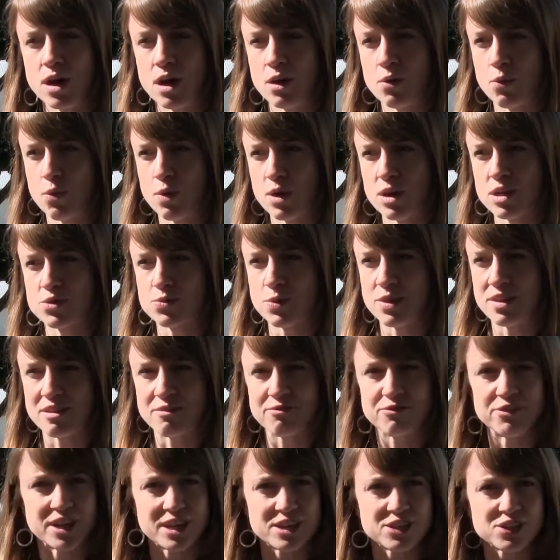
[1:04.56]
on words with
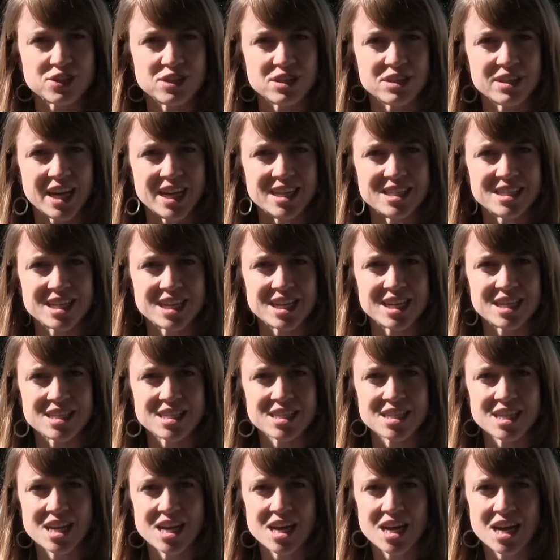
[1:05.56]
inflectional
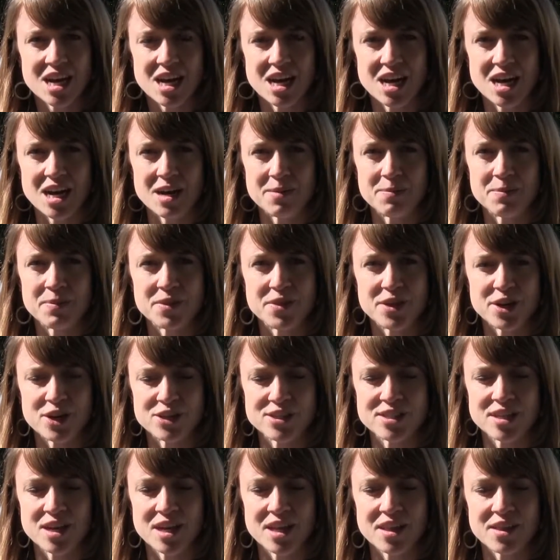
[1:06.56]
endings,
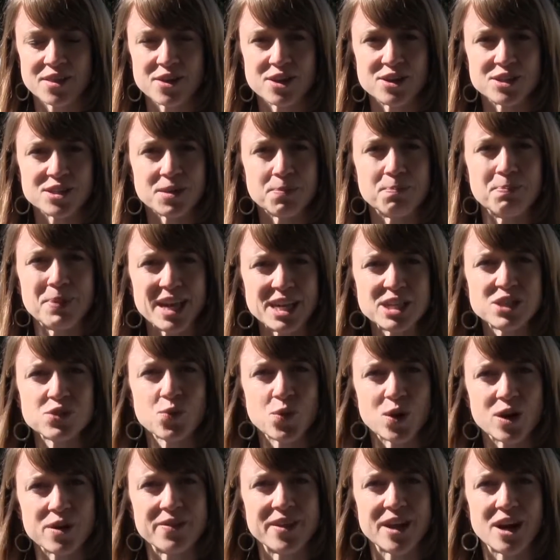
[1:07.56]
there's a base
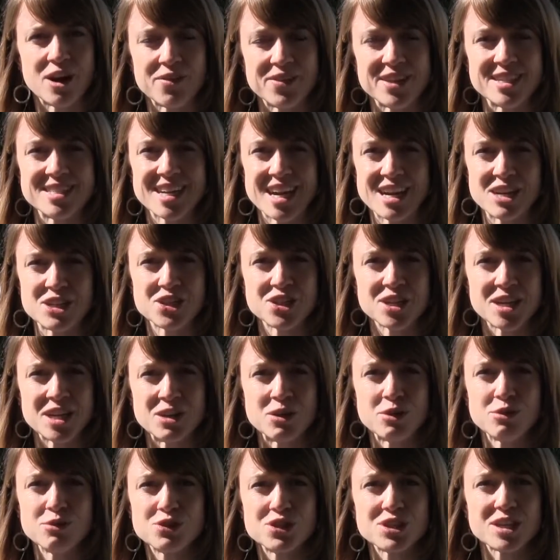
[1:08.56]
word there that's actually
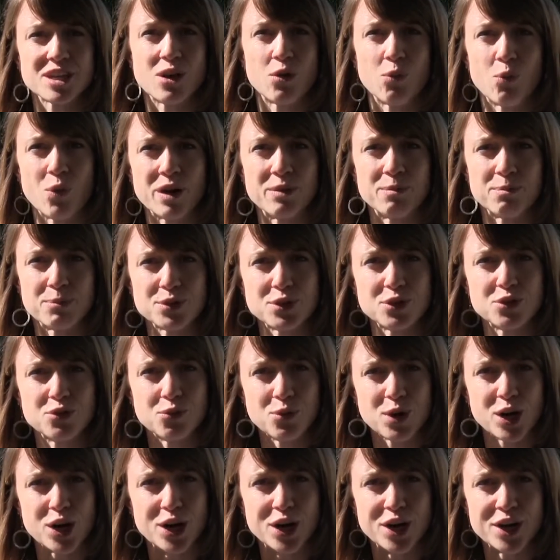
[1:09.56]
usually a 1 blue
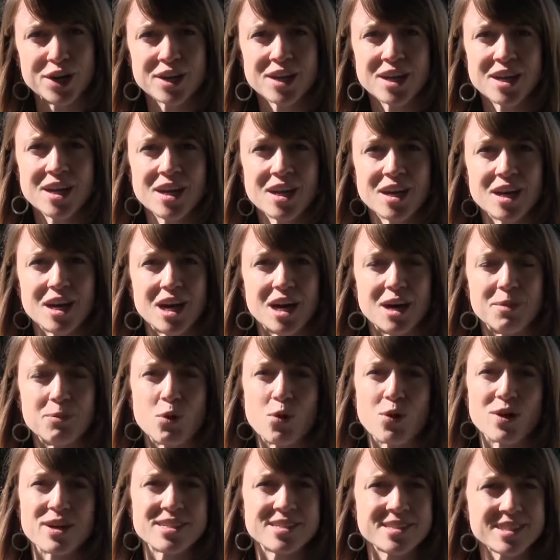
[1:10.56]
word
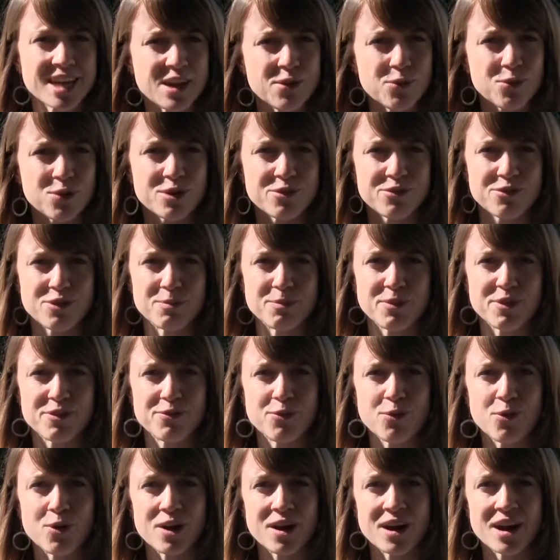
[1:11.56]
or a sight word from
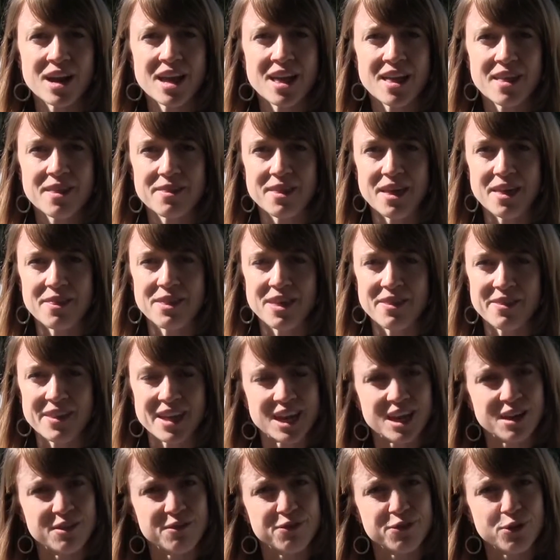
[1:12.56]
before that then they
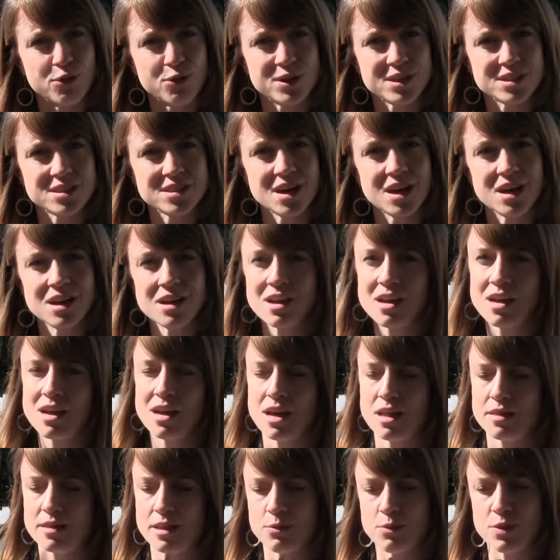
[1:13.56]
can focus on,
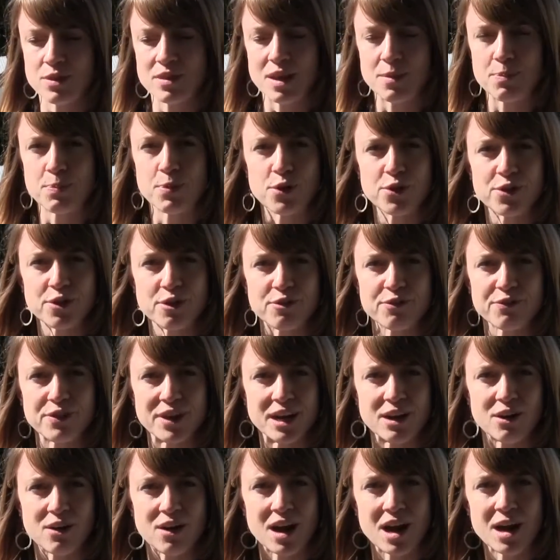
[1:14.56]
and then when they pull their
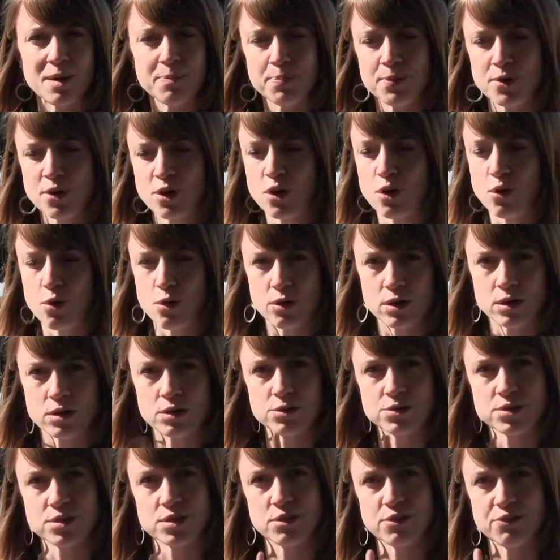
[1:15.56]
finger up or
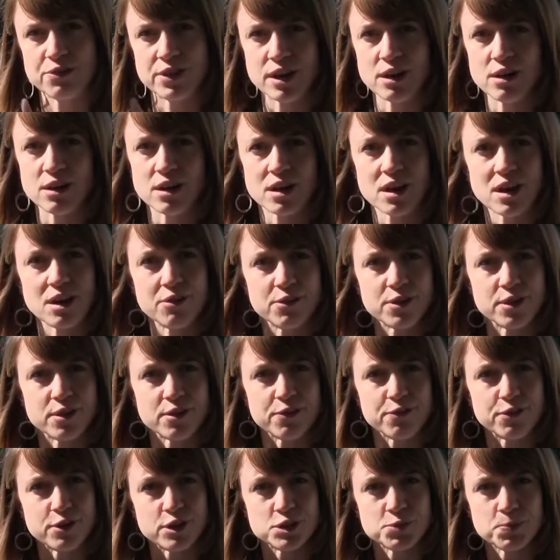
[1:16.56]
use their finger to cover the
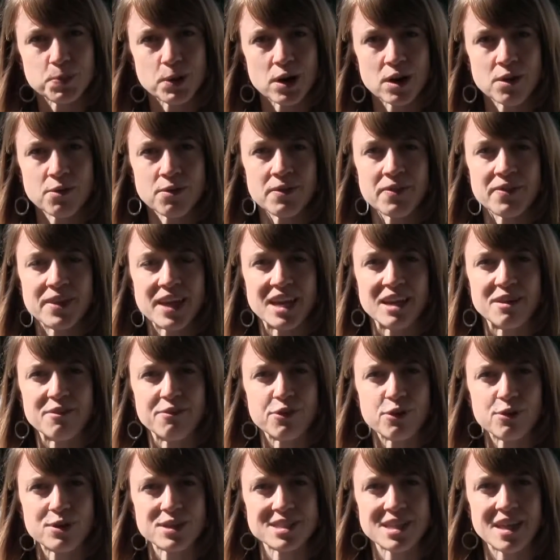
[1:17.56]
first part they can
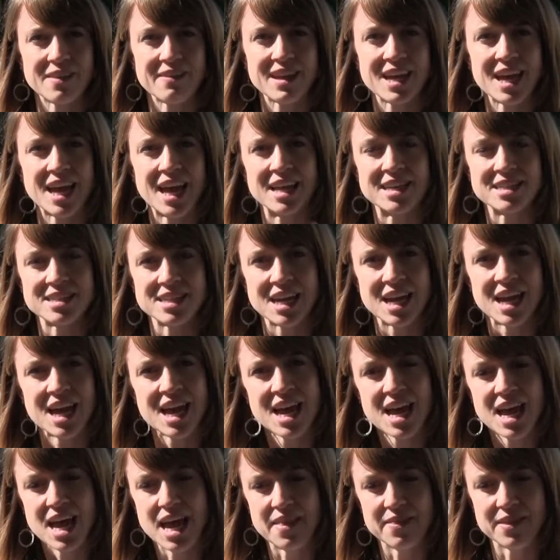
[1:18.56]
focus on the ending
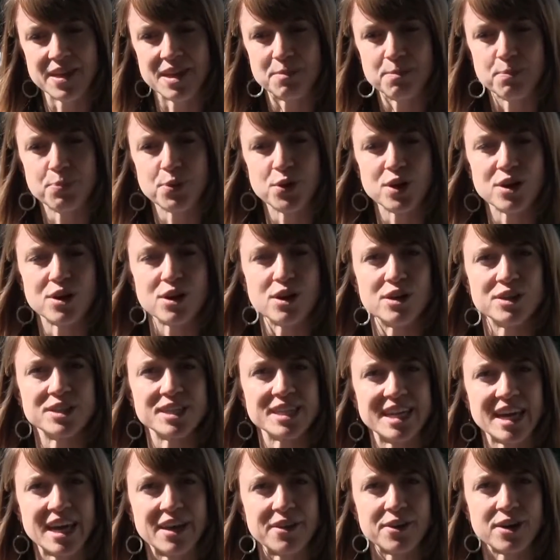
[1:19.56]
and then put it all
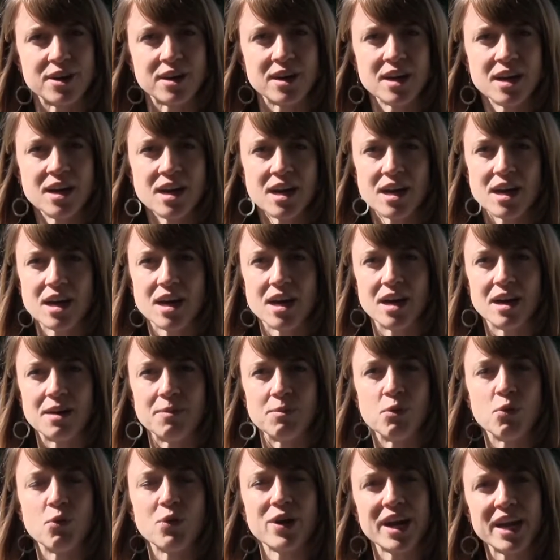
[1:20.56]
together.
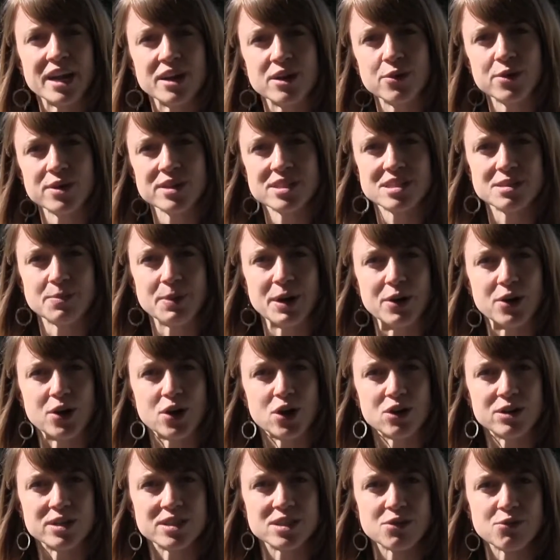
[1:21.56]
What I noticed about
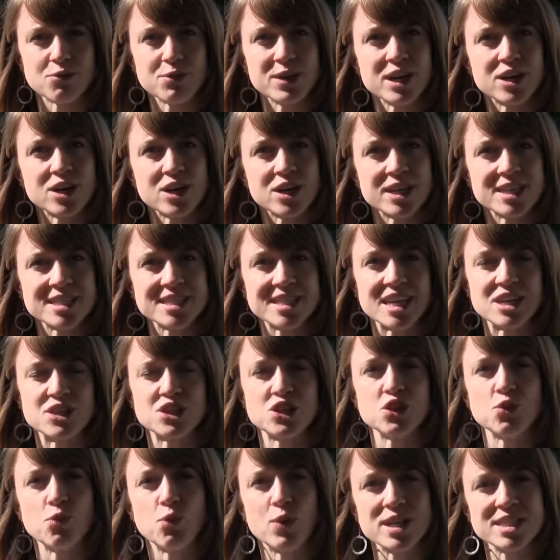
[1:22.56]
her as a reader is that
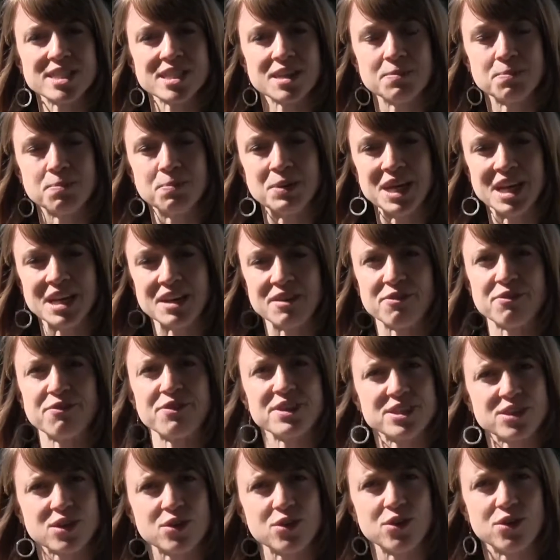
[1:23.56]
she wasn't being
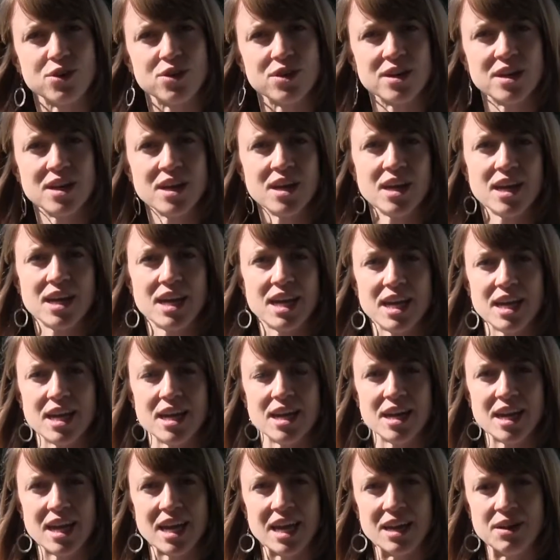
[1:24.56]
physical
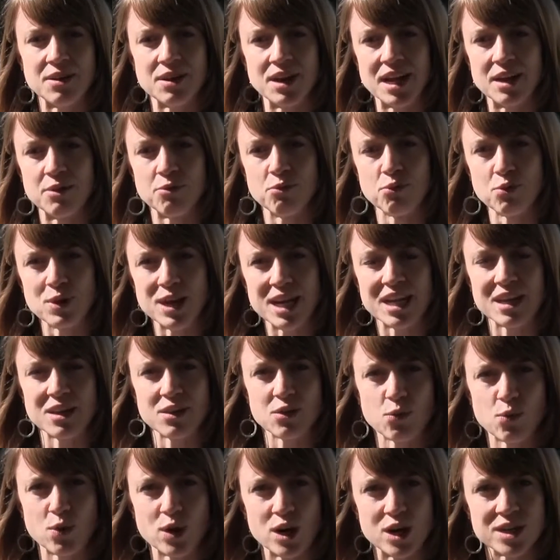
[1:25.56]
in reading
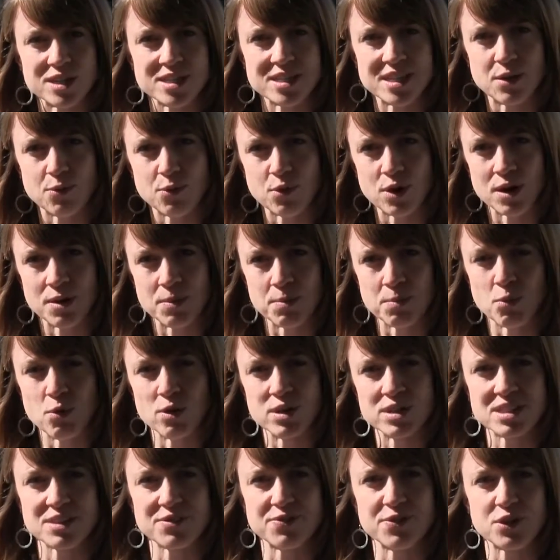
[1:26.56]
the words that were
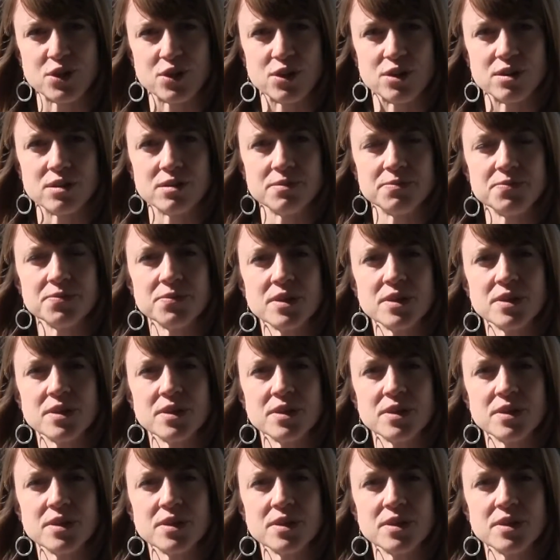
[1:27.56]
more difficult.